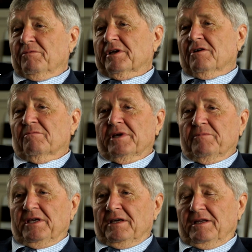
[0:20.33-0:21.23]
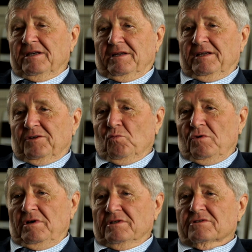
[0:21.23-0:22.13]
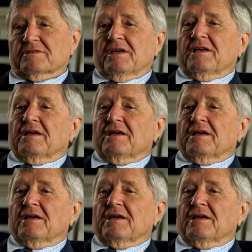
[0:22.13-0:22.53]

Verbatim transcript: we're gonna be being in, in the woods,